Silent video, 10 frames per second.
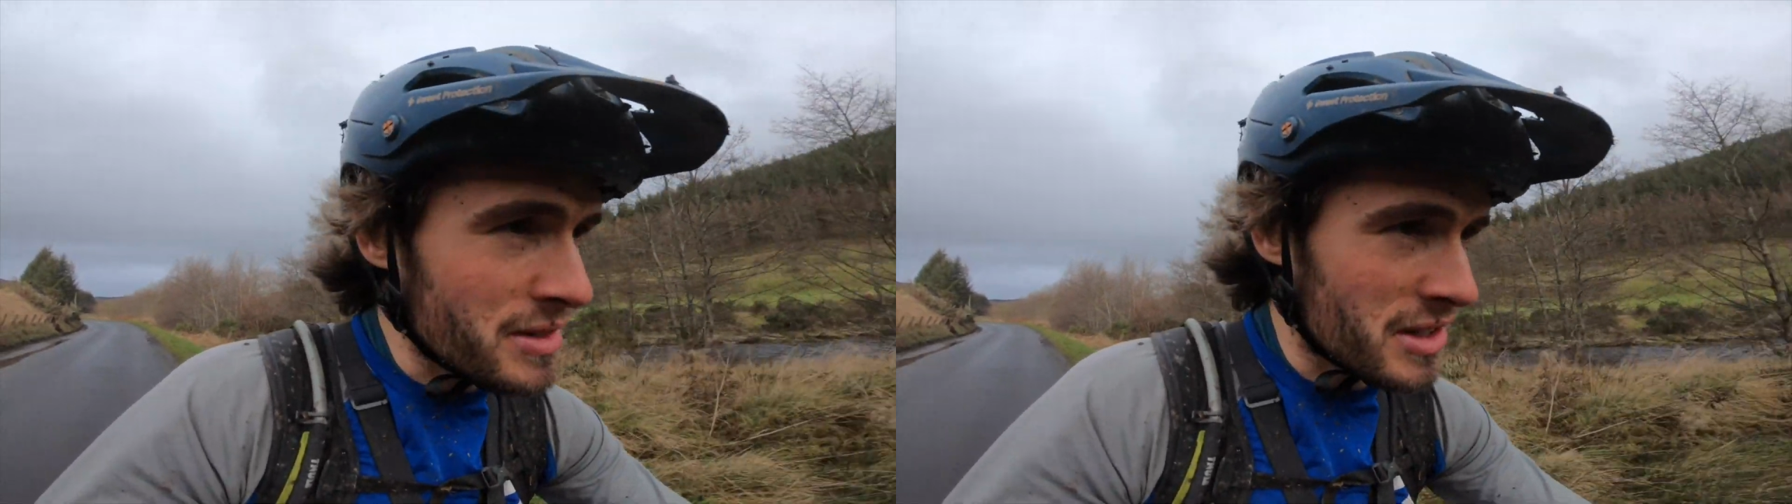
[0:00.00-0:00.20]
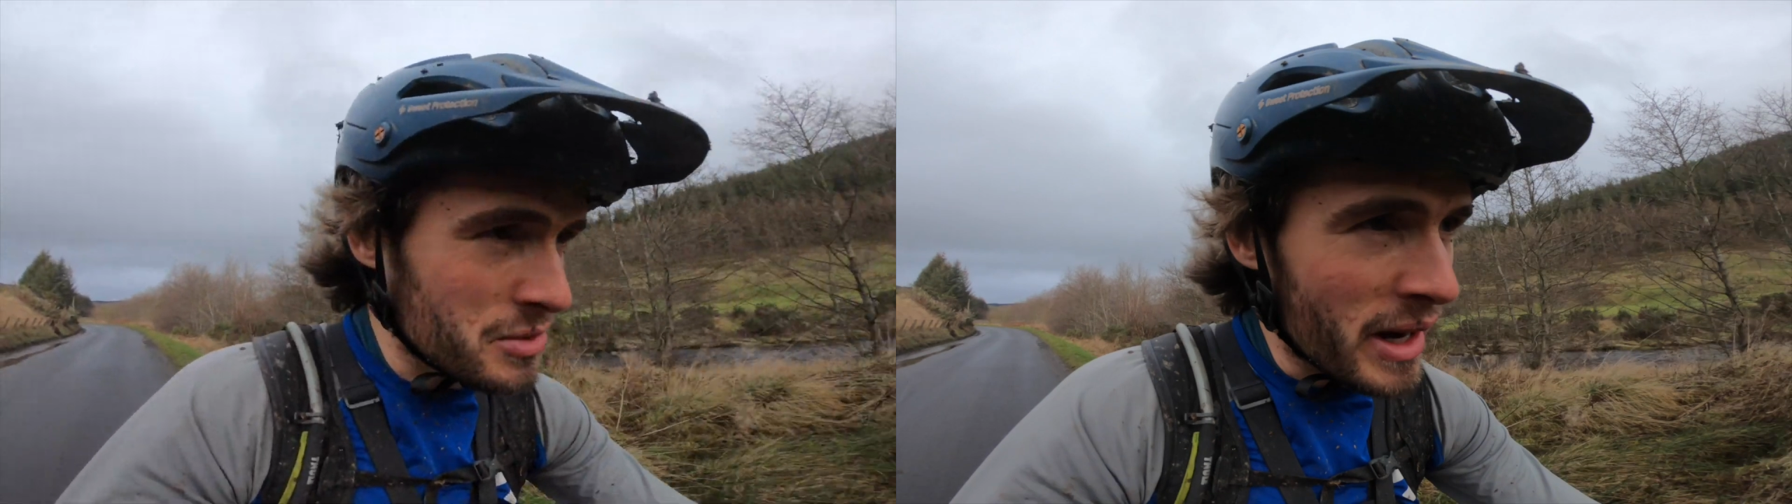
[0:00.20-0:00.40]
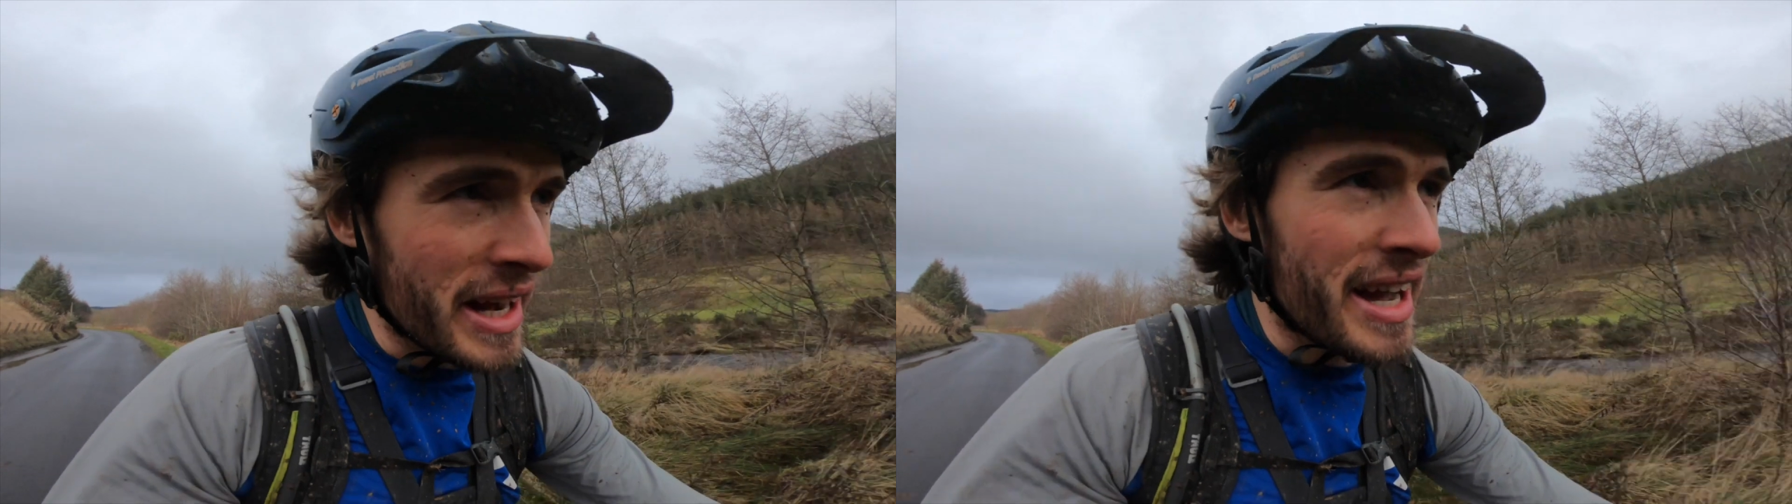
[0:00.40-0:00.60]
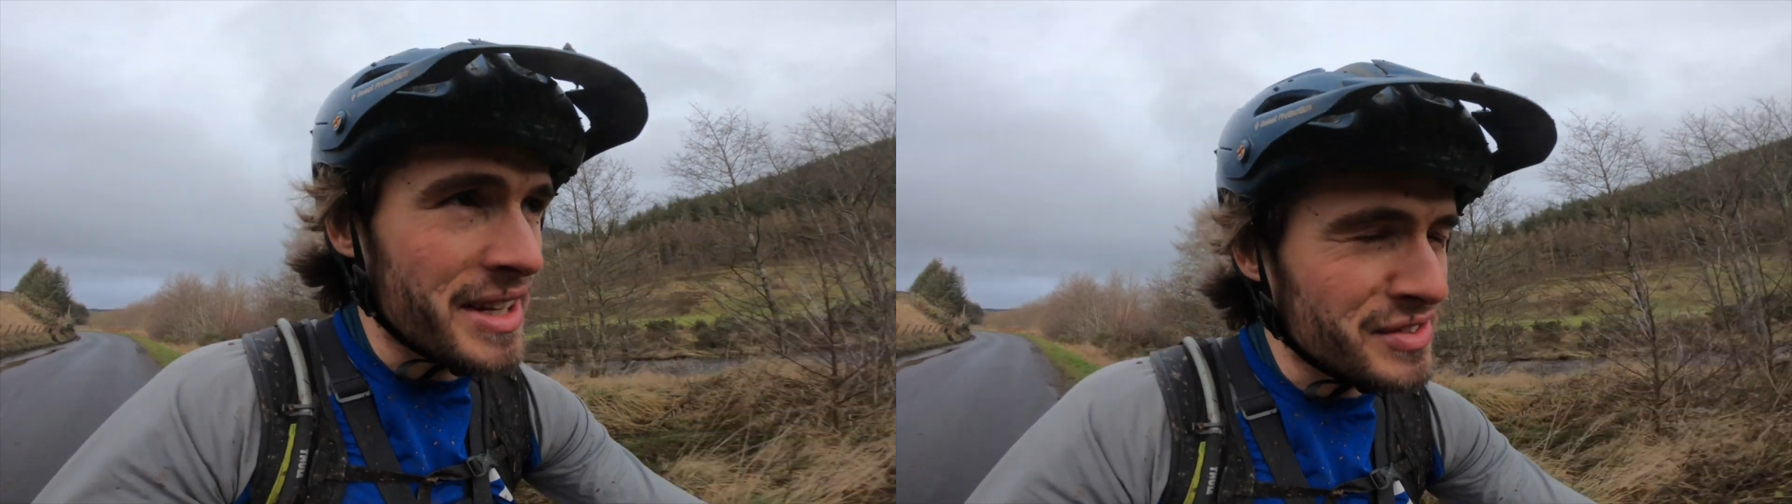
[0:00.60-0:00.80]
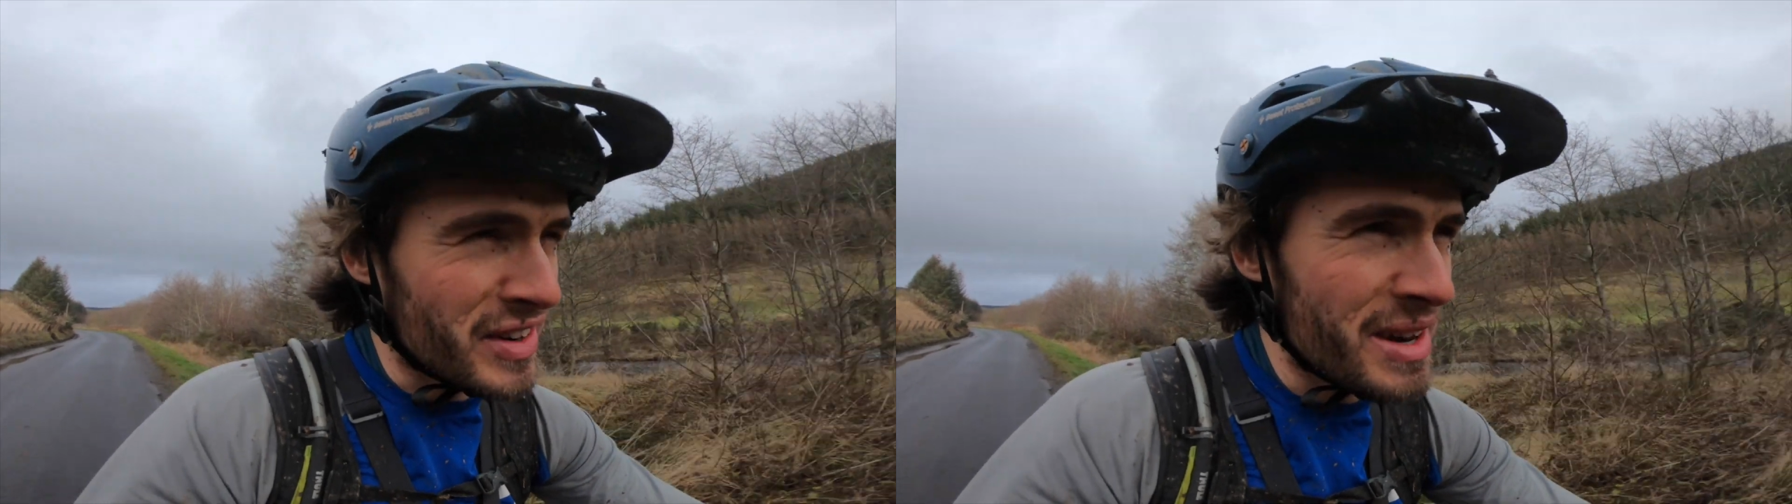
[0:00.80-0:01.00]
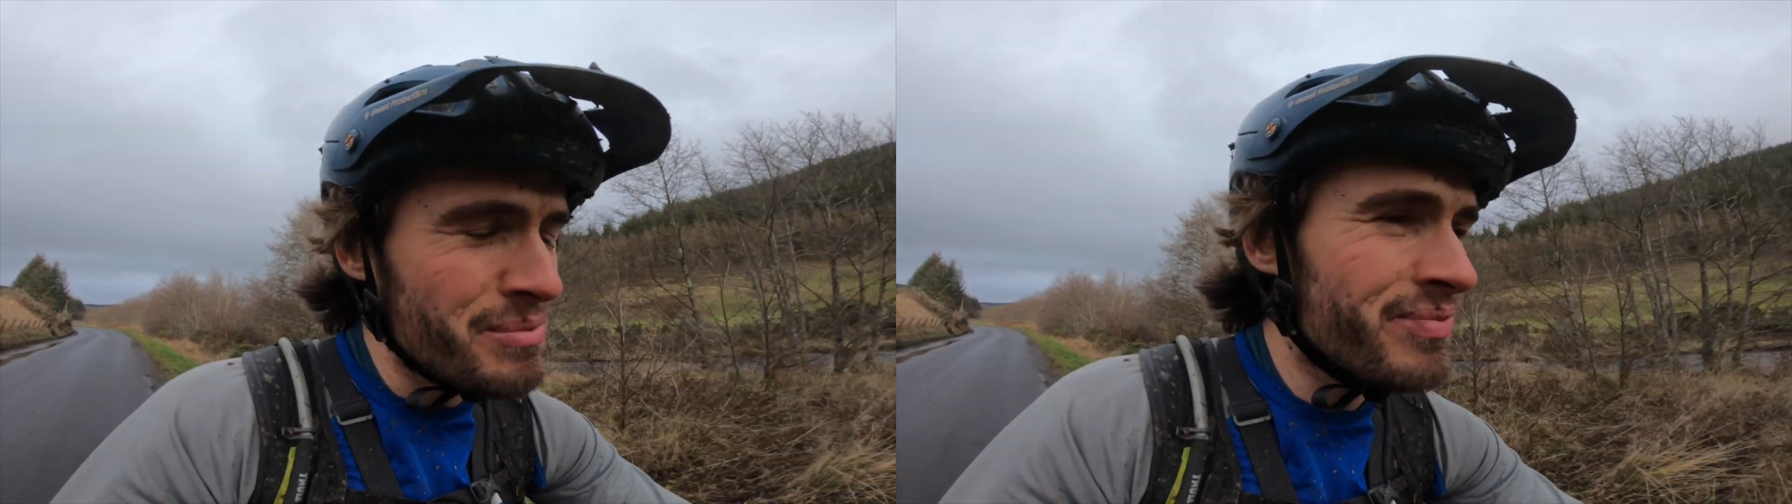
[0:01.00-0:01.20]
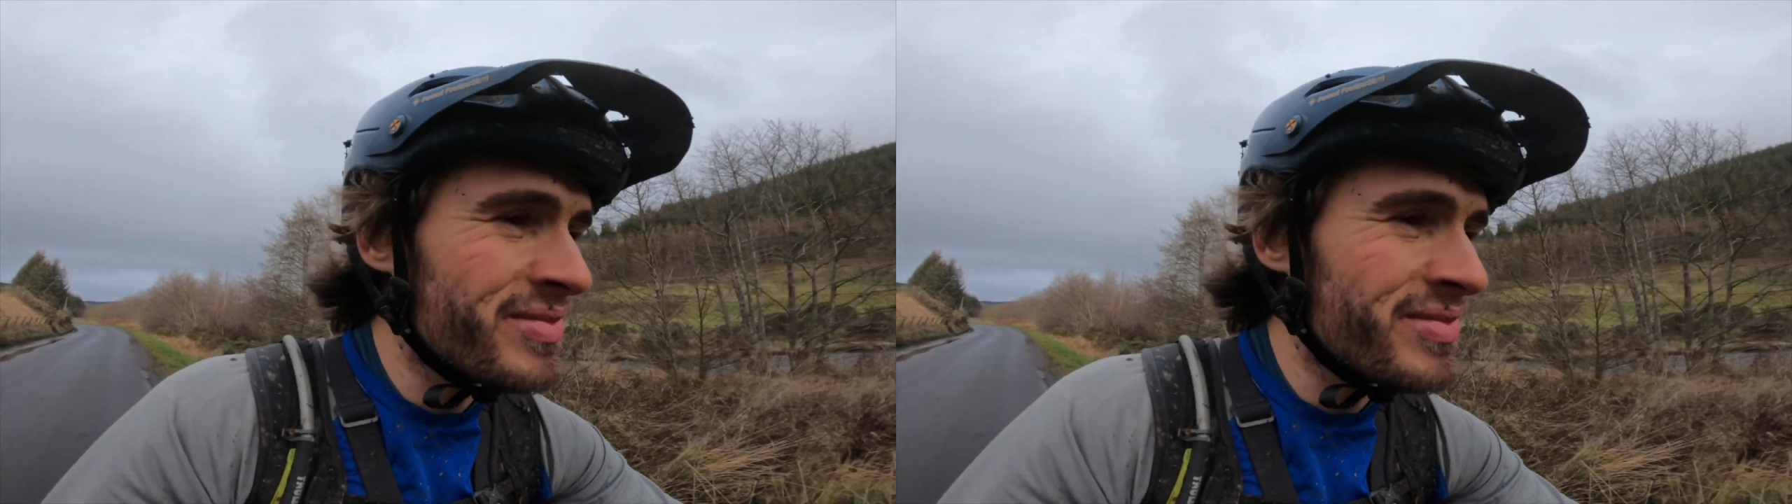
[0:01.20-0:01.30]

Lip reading: on a 29-inch frame